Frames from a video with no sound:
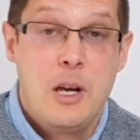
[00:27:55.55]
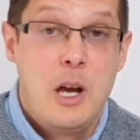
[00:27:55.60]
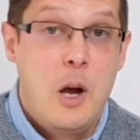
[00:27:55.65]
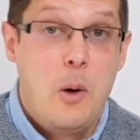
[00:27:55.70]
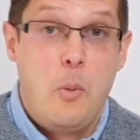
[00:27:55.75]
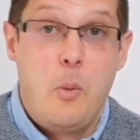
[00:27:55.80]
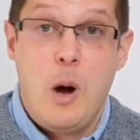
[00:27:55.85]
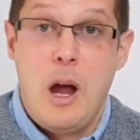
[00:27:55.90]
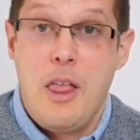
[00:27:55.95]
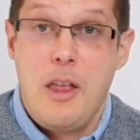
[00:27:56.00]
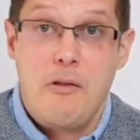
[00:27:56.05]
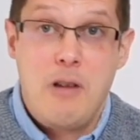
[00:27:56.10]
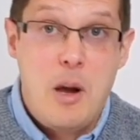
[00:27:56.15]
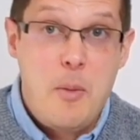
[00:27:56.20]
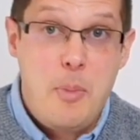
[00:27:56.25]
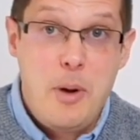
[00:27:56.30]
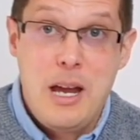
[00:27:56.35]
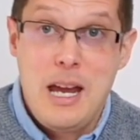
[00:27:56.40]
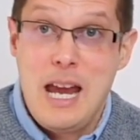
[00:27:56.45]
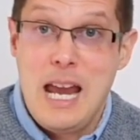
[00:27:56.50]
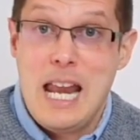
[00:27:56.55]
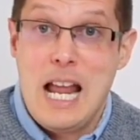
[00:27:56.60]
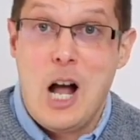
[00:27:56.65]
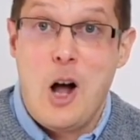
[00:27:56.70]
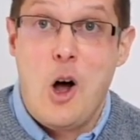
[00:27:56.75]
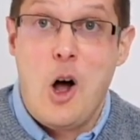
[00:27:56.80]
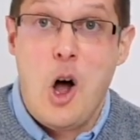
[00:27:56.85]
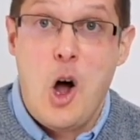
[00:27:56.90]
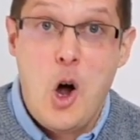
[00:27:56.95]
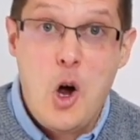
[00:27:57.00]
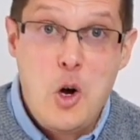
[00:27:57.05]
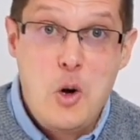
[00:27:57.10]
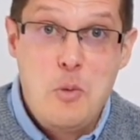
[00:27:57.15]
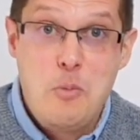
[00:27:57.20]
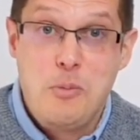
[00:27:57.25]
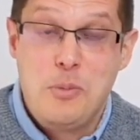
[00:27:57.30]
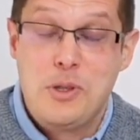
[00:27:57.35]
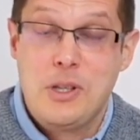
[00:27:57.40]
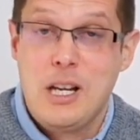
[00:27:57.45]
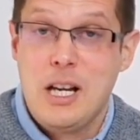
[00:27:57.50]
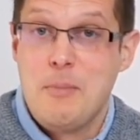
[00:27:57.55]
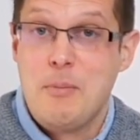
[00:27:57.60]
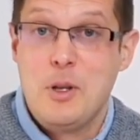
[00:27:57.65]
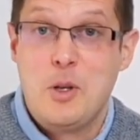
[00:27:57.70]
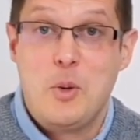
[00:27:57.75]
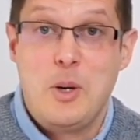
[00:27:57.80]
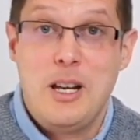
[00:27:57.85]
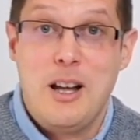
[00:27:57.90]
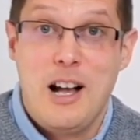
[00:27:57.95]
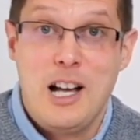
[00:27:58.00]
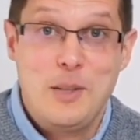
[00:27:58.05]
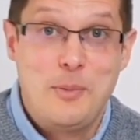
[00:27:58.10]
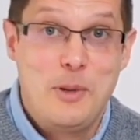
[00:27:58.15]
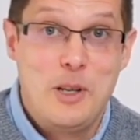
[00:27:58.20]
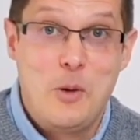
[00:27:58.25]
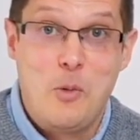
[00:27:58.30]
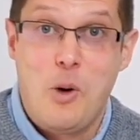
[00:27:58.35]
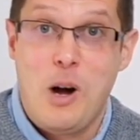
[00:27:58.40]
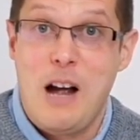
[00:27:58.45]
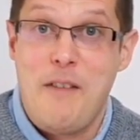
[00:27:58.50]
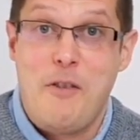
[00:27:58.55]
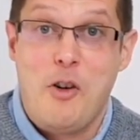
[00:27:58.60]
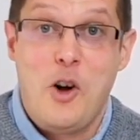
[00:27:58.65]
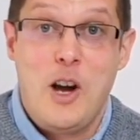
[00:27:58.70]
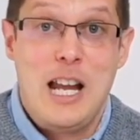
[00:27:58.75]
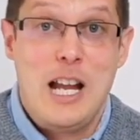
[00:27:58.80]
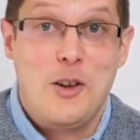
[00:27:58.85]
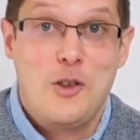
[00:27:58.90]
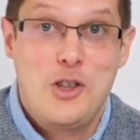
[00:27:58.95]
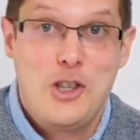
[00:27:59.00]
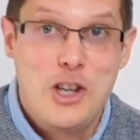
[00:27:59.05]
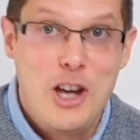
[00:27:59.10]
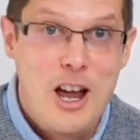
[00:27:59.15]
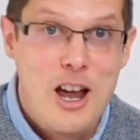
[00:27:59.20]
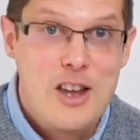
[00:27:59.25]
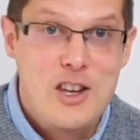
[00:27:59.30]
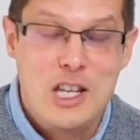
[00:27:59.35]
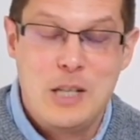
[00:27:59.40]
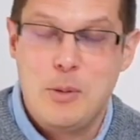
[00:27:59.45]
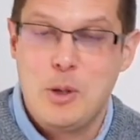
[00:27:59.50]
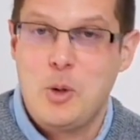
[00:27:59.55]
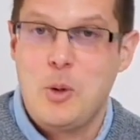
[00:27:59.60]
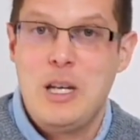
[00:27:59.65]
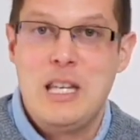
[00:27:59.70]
whether it be in our homes between husband and wife or in our churches between